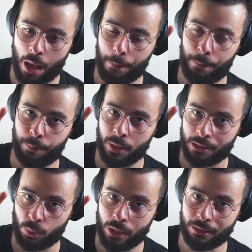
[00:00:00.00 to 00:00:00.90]

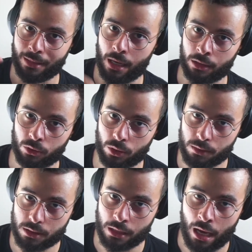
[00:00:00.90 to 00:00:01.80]
between the atoms,
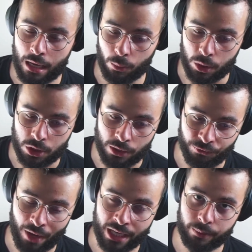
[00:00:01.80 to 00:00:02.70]
which
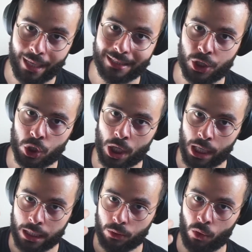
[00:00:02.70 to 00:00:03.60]
defined by the
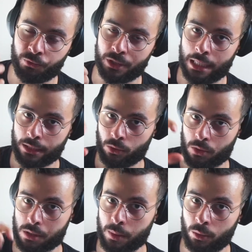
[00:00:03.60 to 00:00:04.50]
sharing of electrons
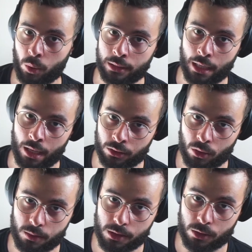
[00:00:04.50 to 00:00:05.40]
between the
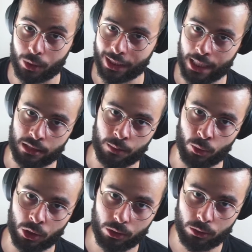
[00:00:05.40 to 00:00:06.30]
atoms to create a
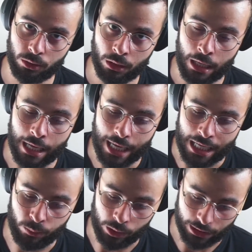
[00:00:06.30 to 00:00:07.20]
molecule. And
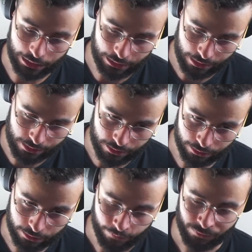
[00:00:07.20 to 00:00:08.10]
we realized that
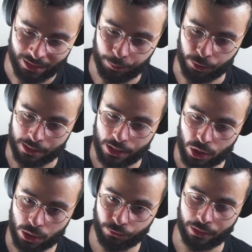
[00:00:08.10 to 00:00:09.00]
the position
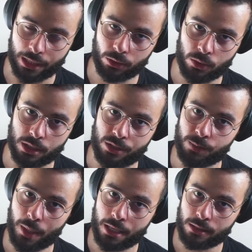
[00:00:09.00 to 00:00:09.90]
of electrons in
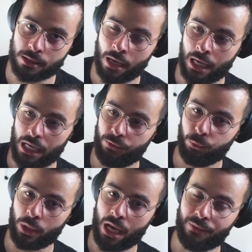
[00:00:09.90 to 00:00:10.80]
space, if we
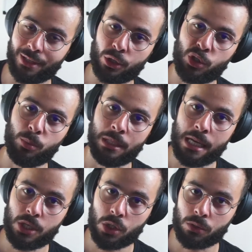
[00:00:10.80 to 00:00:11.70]
have an
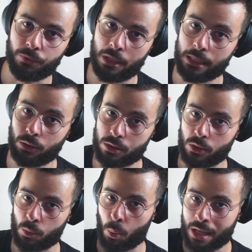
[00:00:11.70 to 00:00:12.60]
accumulation of electrons on
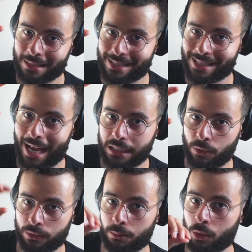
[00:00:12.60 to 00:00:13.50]
one side of the
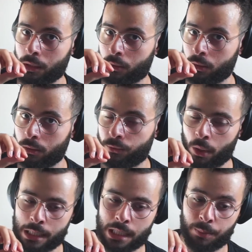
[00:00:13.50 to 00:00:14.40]
molecule, for
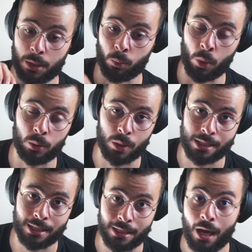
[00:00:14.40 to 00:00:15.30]
example, when we
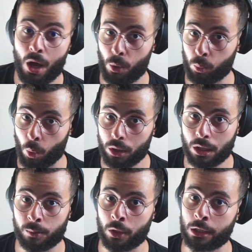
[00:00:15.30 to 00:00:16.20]
see water
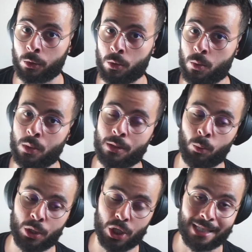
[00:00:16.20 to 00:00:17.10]
molecules,
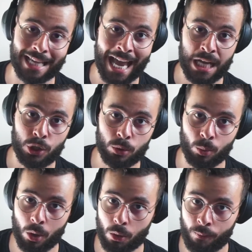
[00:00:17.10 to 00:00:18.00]
which is
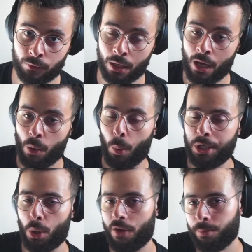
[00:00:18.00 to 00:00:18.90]
H2O, when you
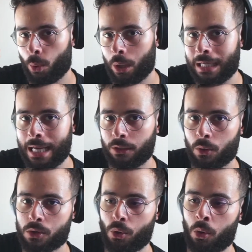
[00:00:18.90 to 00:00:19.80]
have more electrons
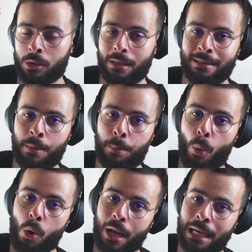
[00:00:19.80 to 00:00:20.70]
on the more
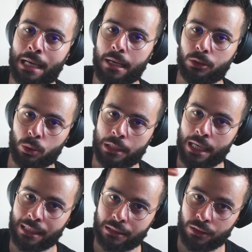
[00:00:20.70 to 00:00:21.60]

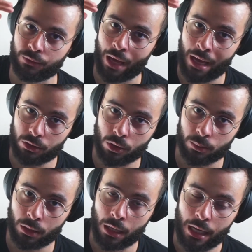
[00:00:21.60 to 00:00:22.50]
electronegative atom,
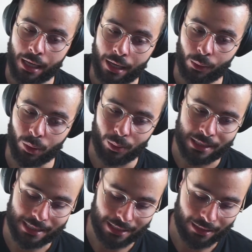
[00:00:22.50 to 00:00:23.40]
we will see
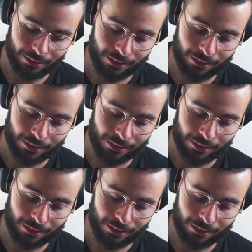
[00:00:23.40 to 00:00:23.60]
that